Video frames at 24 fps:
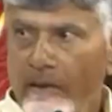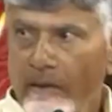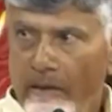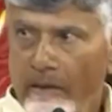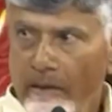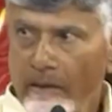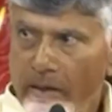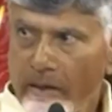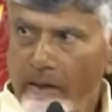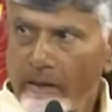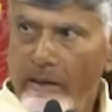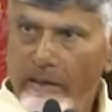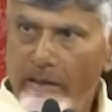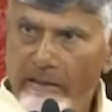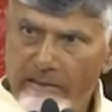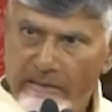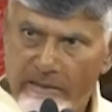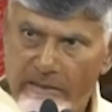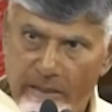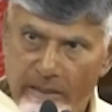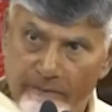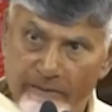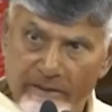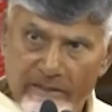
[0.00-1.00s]
India is
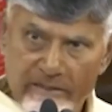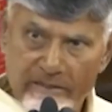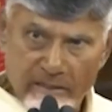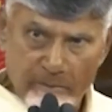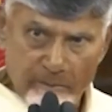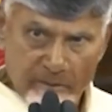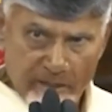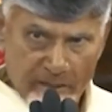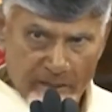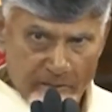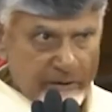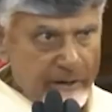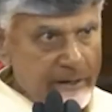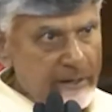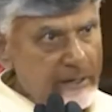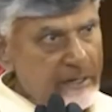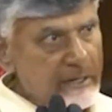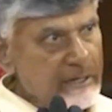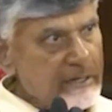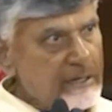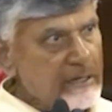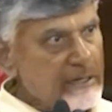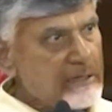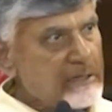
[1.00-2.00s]
having some
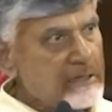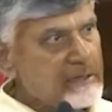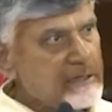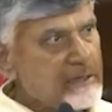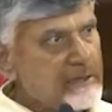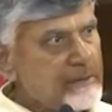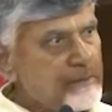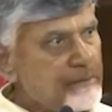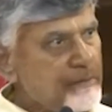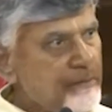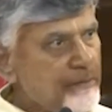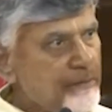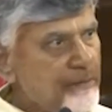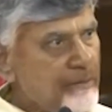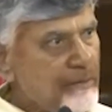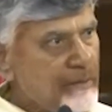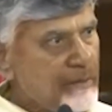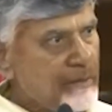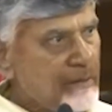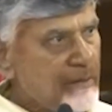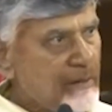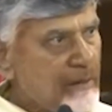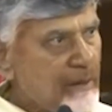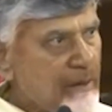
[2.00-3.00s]
advantages.
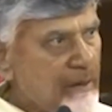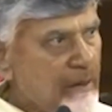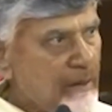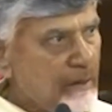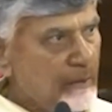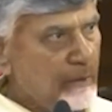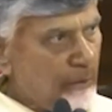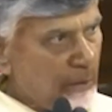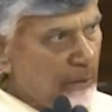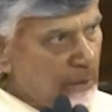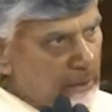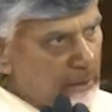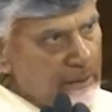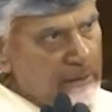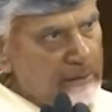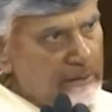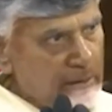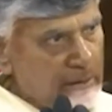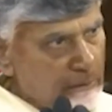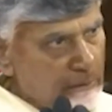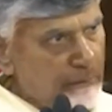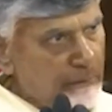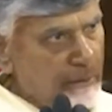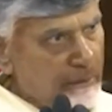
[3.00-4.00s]
One
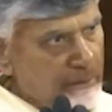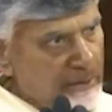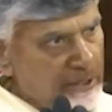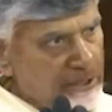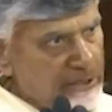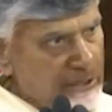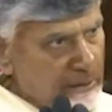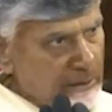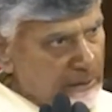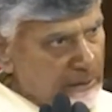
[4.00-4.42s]
is information